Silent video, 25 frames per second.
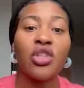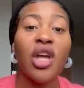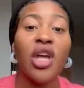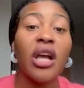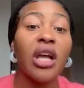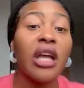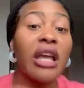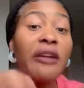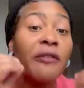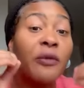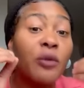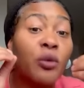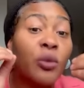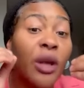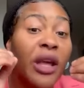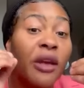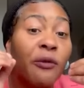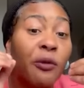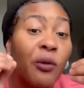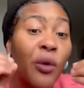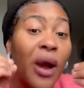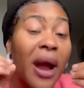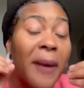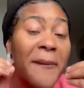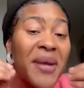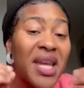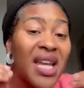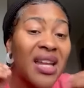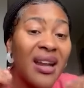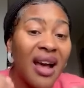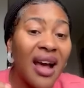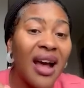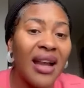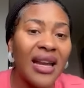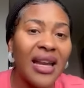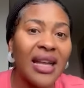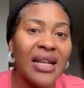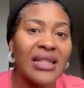So if we're being
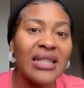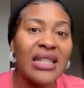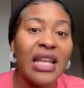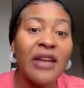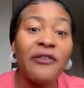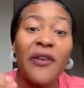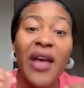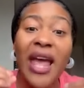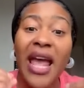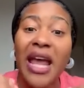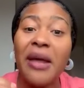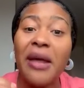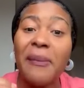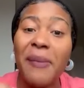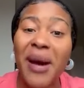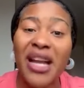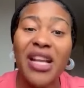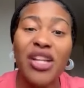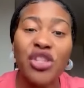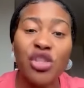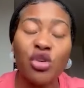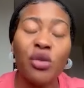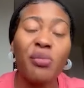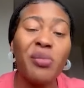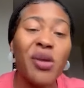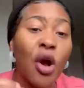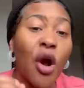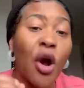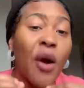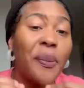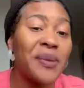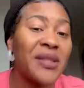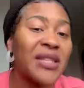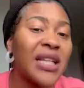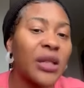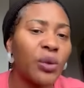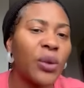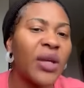honest, if anybody should be
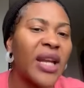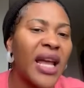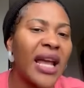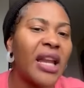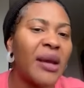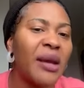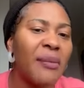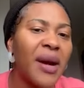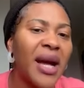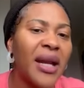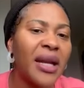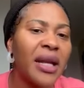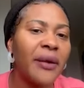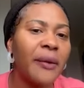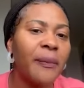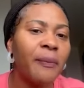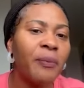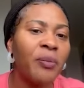upset with anybody,